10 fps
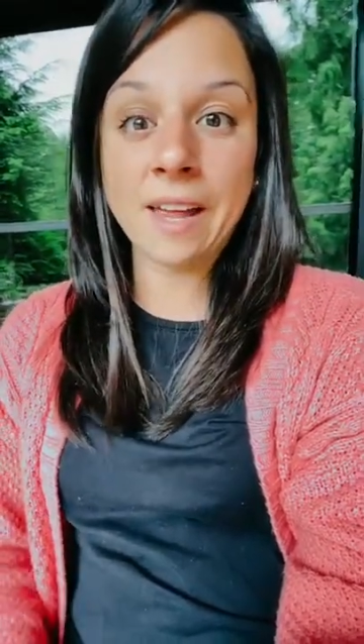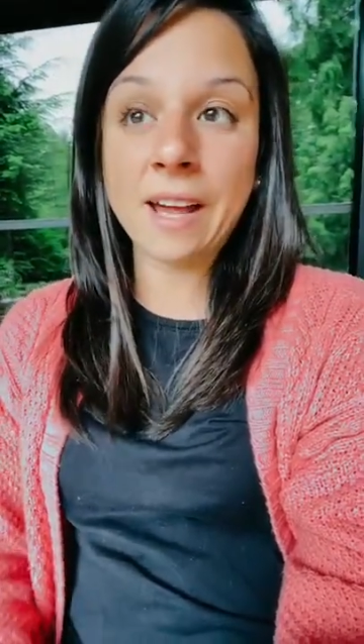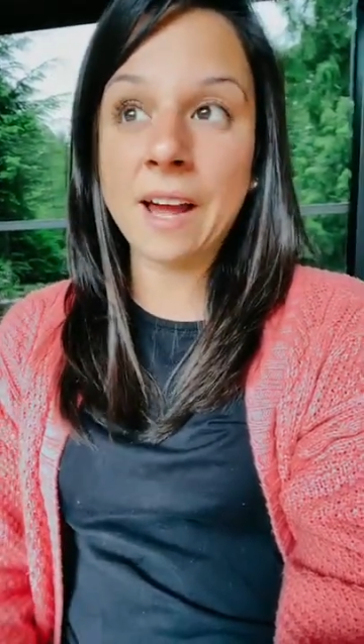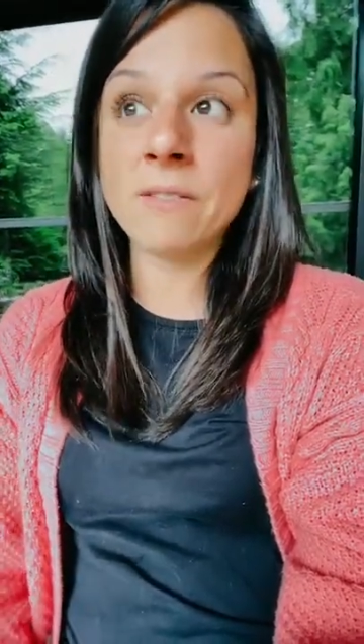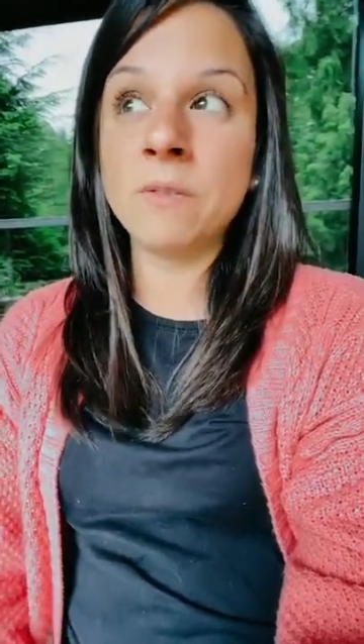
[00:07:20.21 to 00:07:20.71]

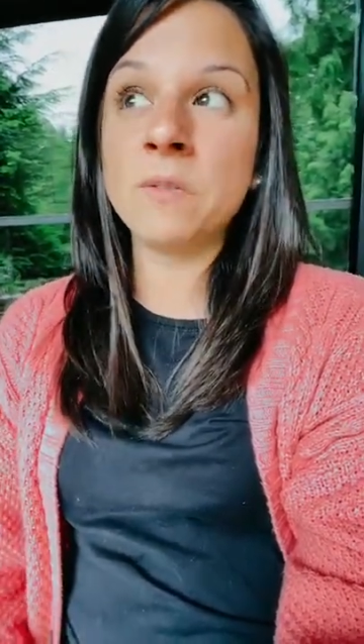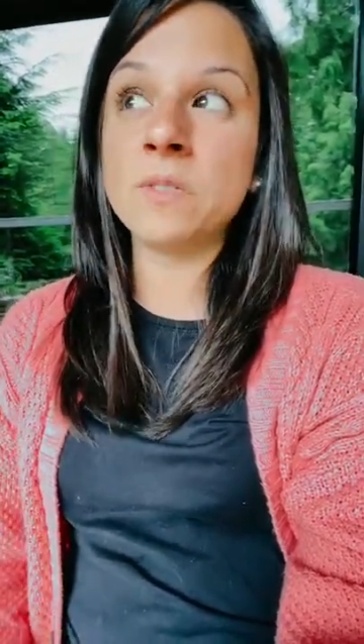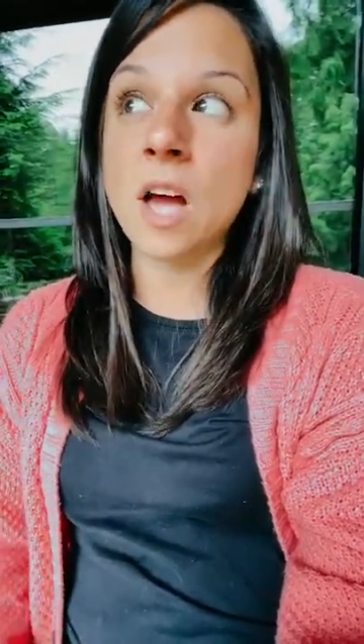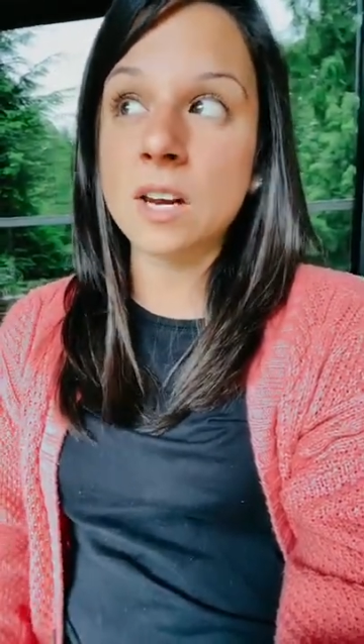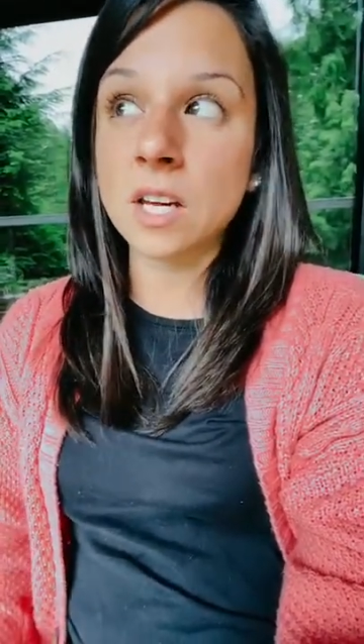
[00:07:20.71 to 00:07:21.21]
Like, I've
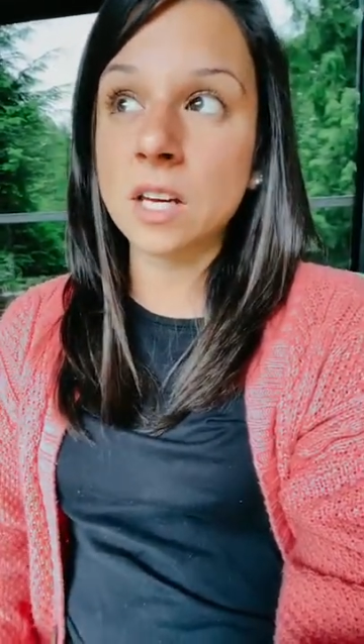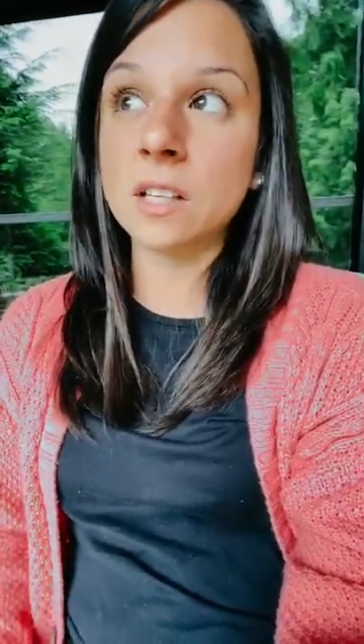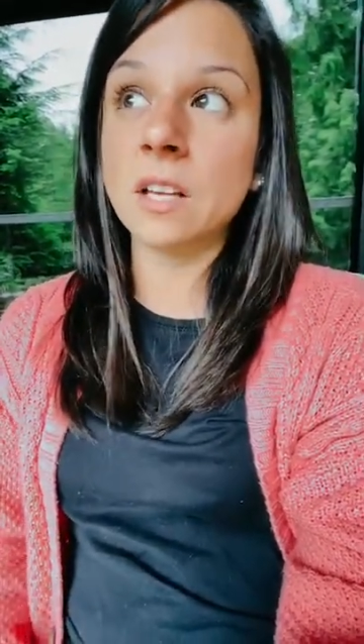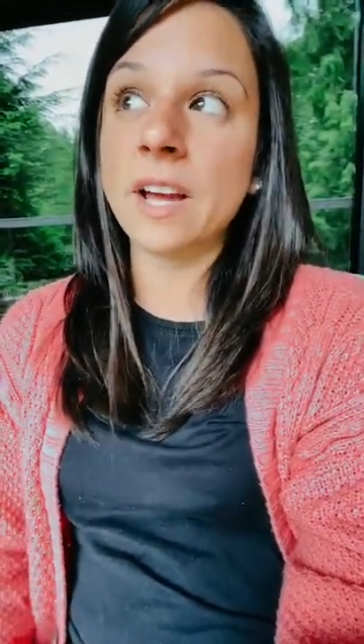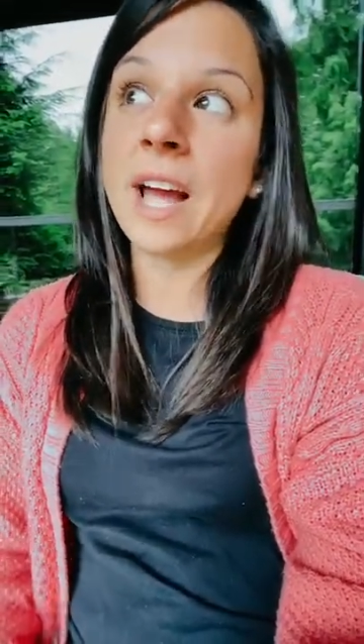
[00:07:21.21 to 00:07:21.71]
done
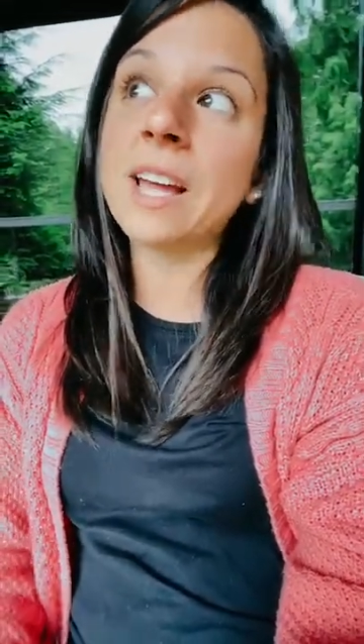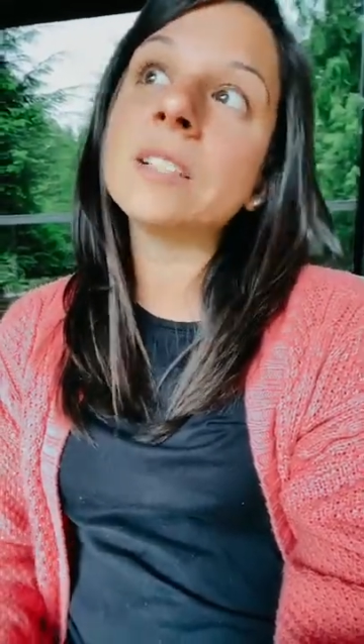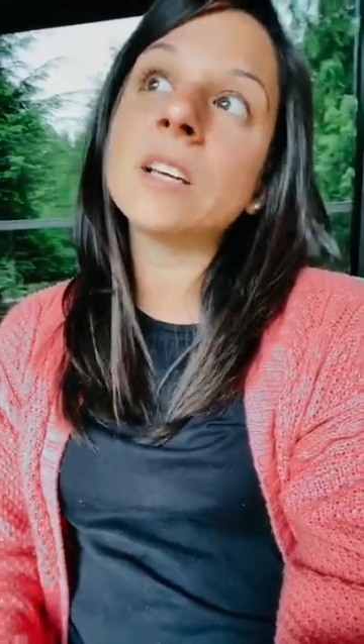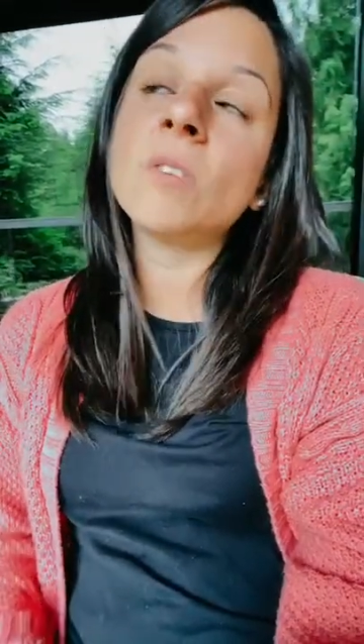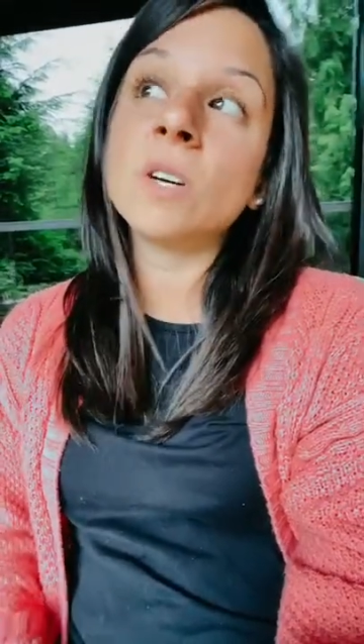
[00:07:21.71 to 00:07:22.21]
it, like, I
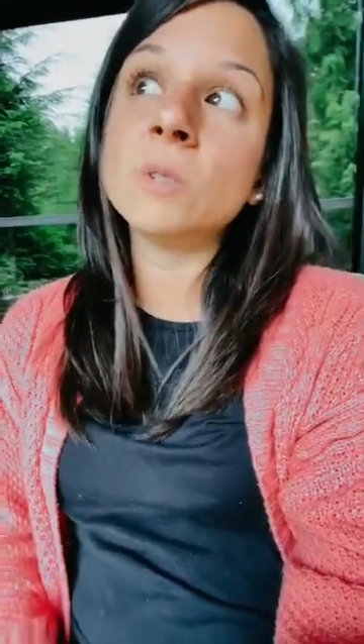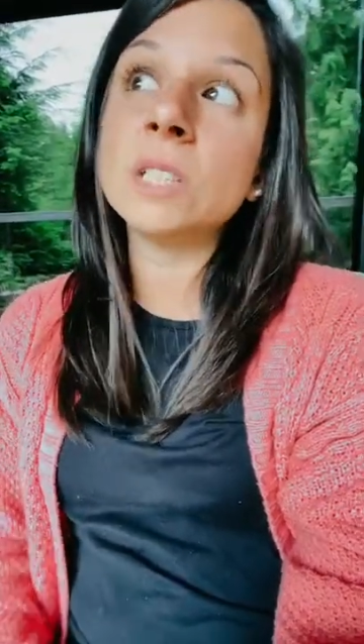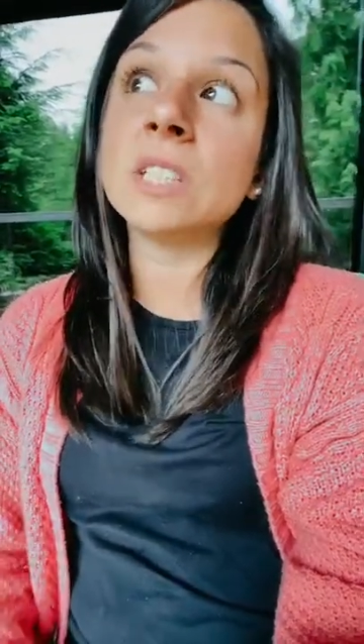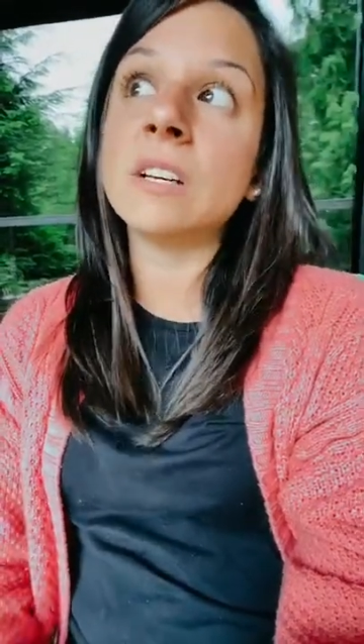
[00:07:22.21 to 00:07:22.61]
guess I've always